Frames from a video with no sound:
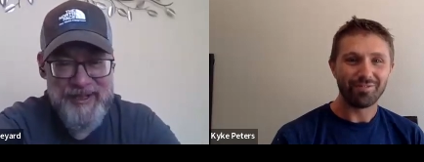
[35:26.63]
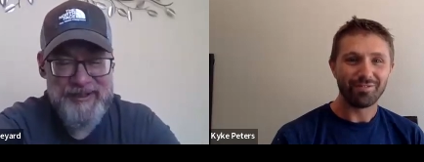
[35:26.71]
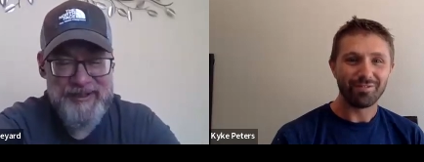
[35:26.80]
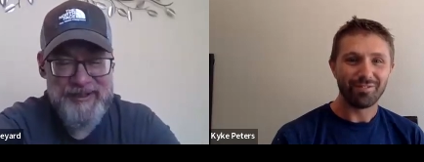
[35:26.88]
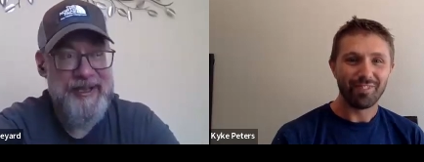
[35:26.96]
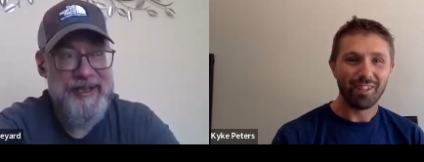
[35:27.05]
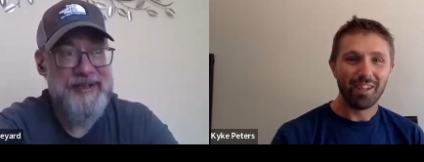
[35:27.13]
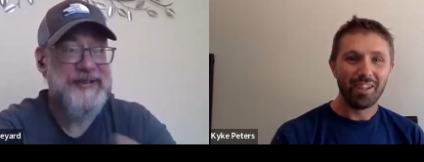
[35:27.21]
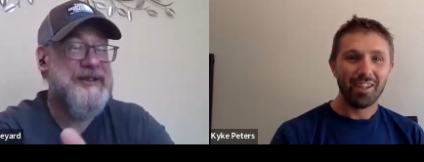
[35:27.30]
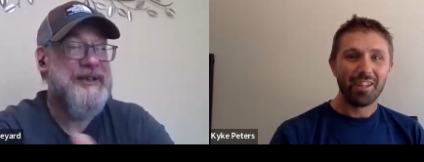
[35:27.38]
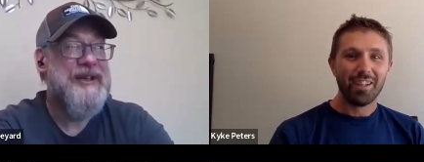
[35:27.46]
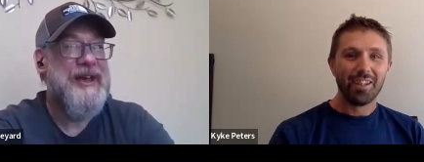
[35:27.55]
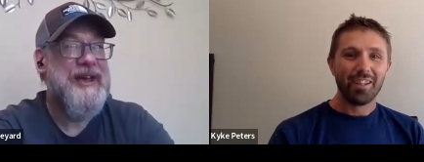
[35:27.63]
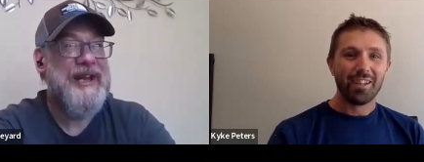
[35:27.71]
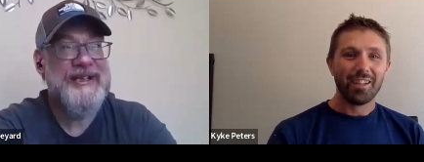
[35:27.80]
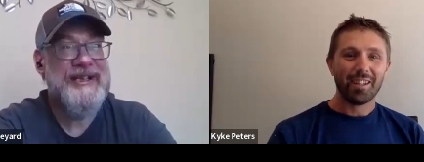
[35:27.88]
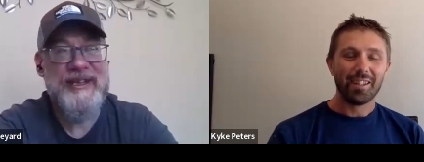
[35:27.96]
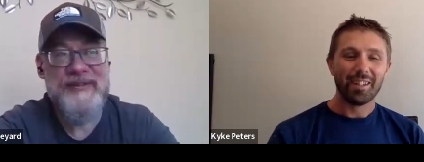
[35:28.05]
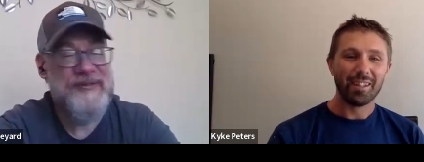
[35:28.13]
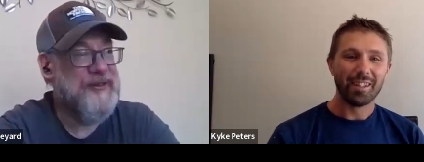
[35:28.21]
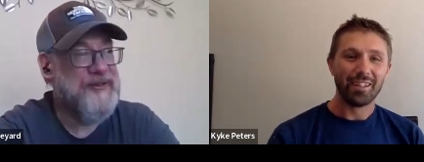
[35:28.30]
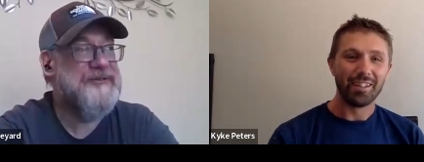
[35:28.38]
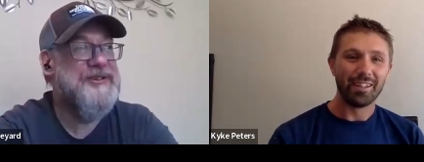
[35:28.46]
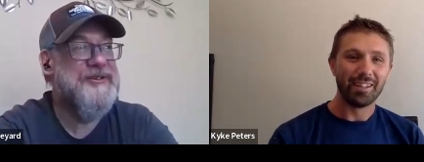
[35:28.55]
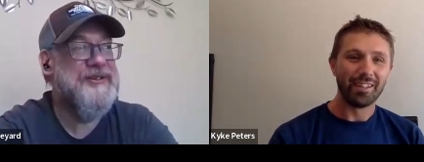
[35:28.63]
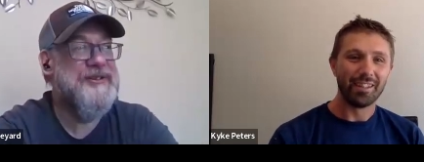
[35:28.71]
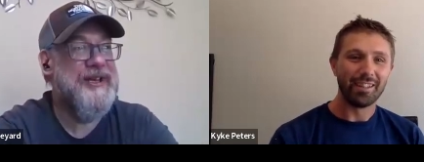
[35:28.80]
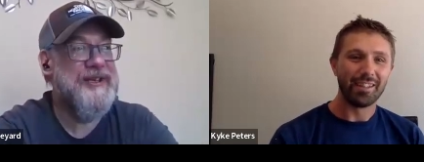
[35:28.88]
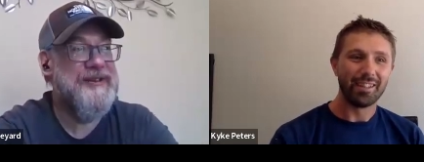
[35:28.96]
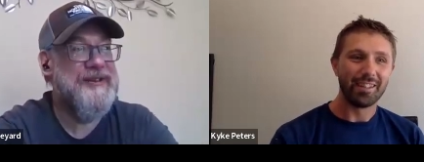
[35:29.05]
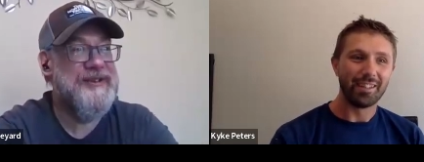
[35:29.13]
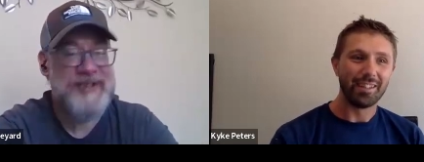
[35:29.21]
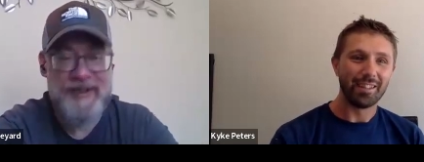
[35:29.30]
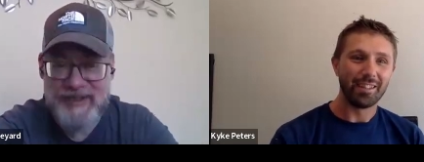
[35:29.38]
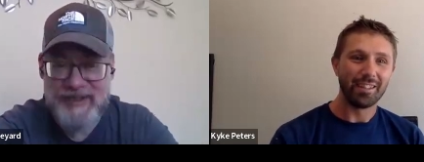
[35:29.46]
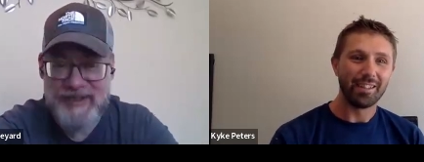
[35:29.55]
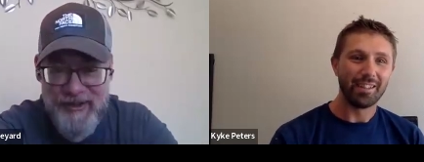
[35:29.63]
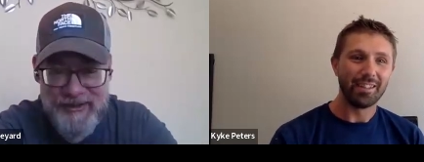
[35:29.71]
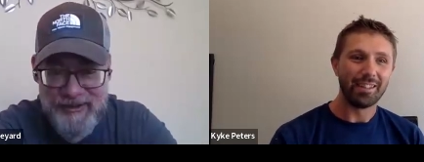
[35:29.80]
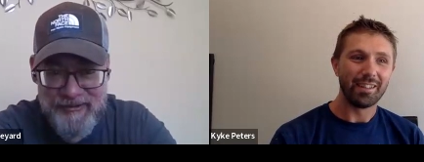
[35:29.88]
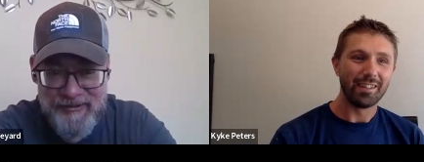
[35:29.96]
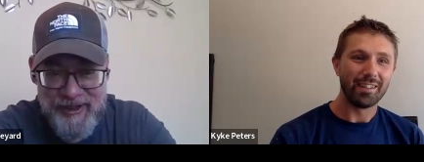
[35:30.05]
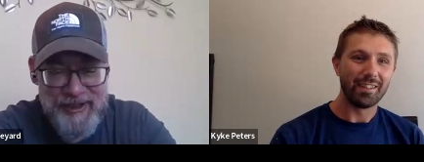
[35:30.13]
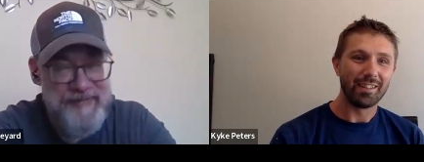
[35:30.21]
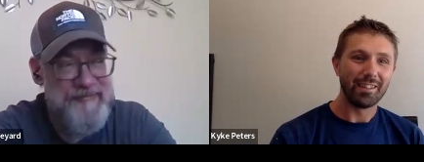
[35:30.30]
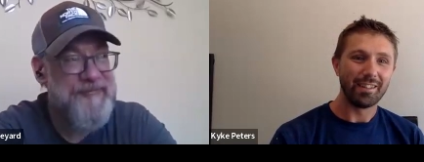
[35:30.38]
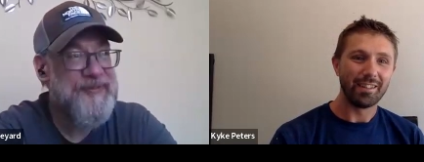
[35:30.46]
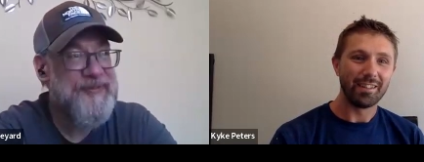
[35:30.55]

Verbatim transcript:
Speaker 1: And and and there are two like the sons of thunder, right?